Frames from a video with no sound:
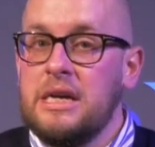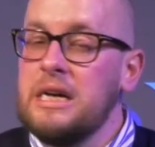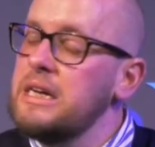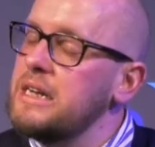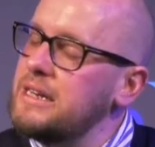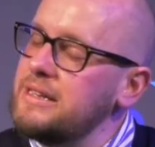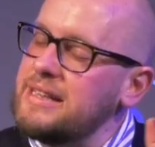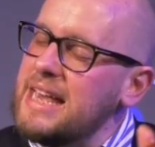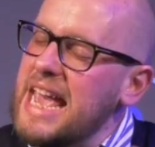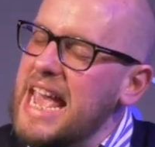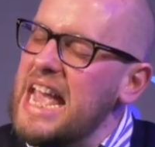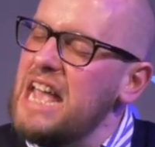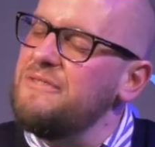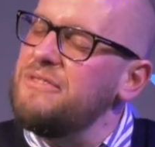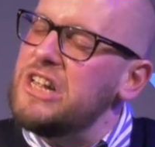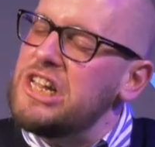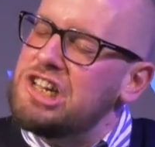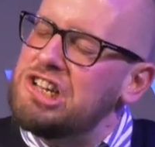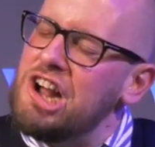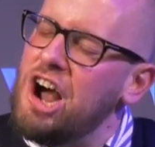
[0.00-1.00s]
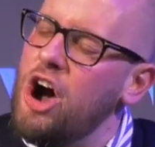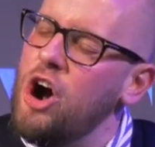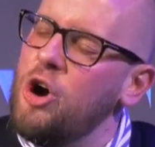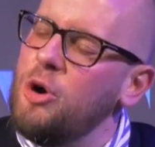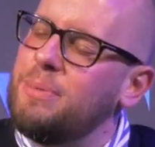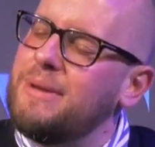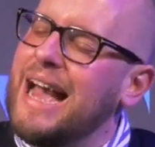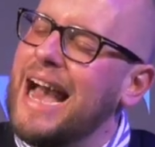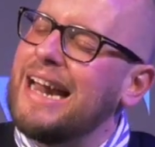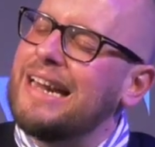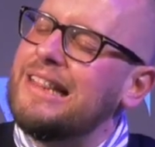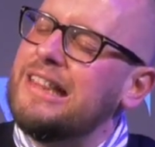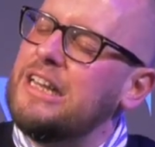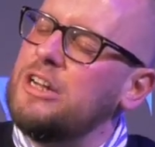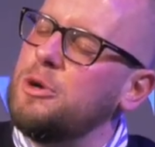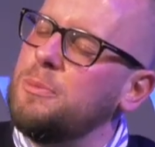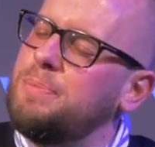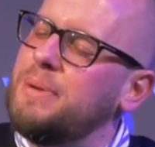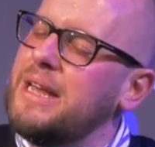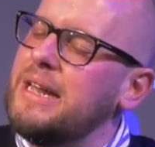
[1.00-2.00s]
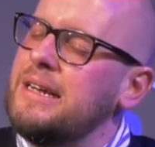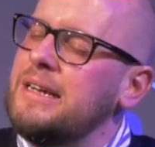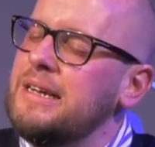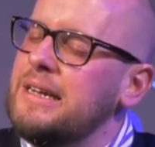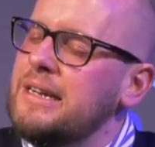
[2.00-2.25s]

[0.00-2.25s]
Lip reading: because even Job got a little bit